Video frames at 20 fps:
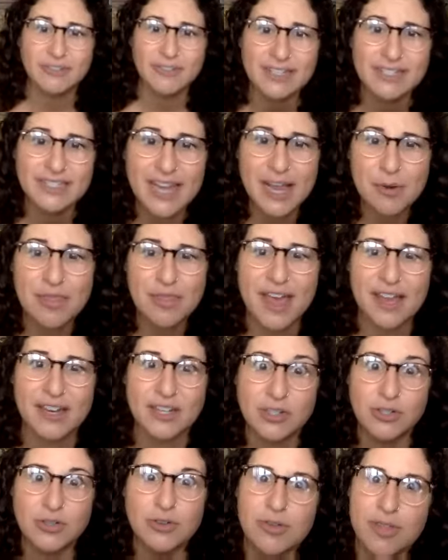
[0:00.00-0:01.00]
resonate with that
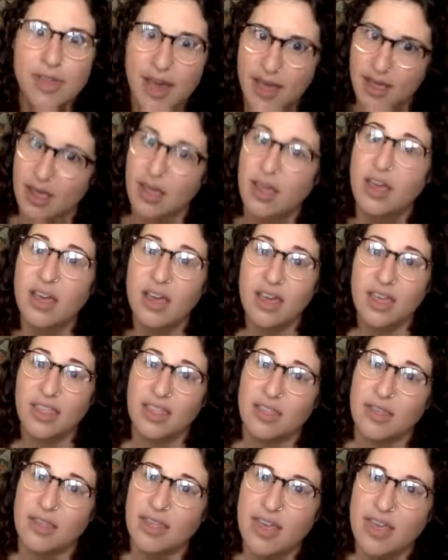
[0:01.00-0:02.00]
too that
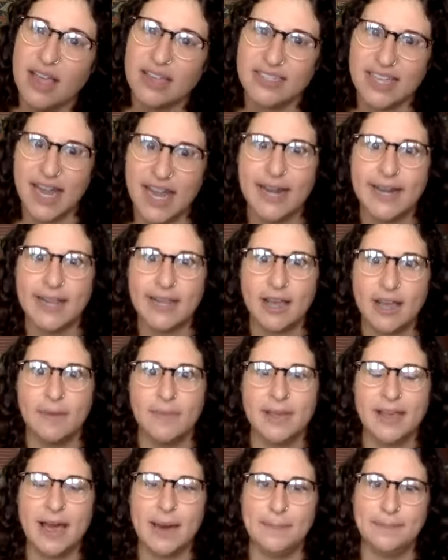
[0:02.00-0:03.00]
anxiety
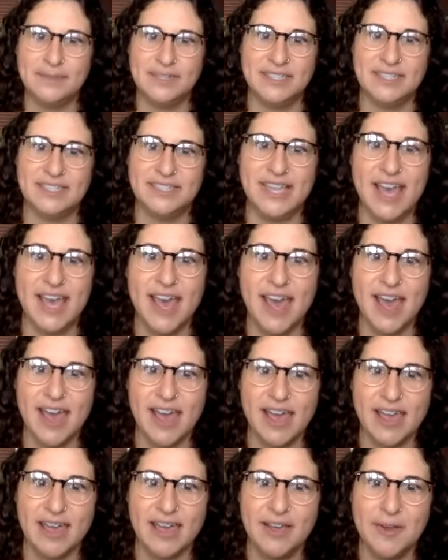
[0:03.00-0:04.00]
coming up to
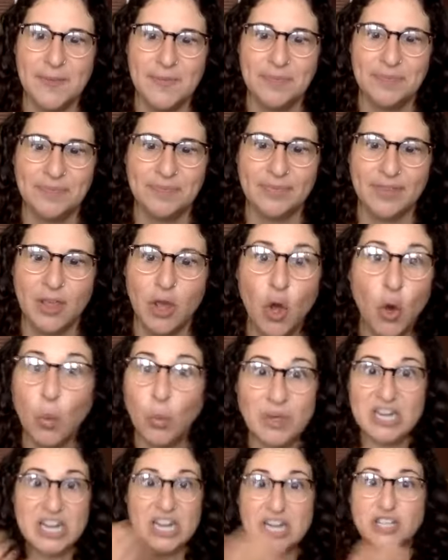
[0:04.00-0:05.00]
say
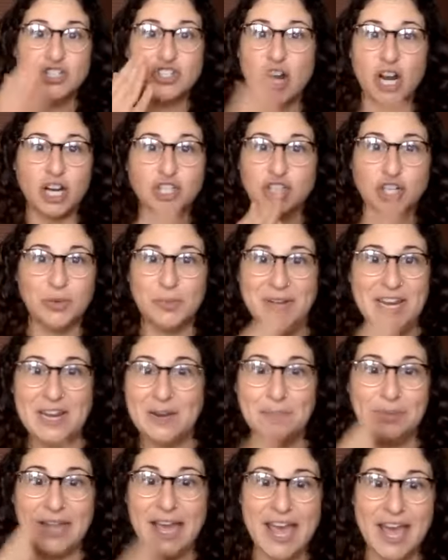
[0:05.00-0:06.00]
we need a structure we need a
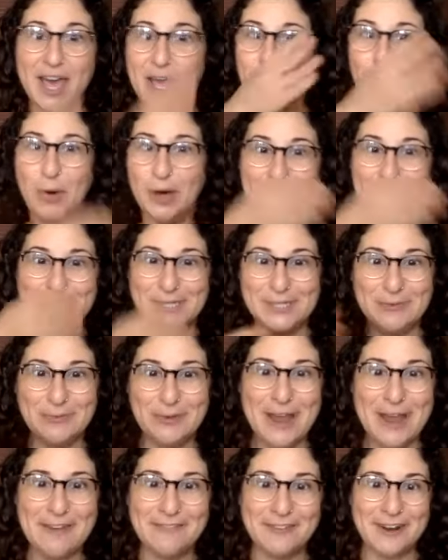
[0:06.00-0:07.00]
plan what is the
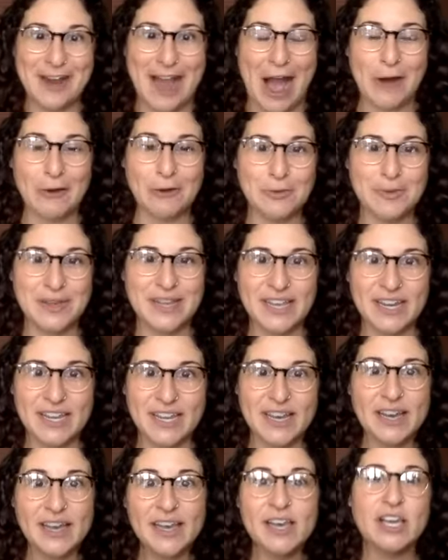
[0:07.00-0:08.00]
whatever how are we going to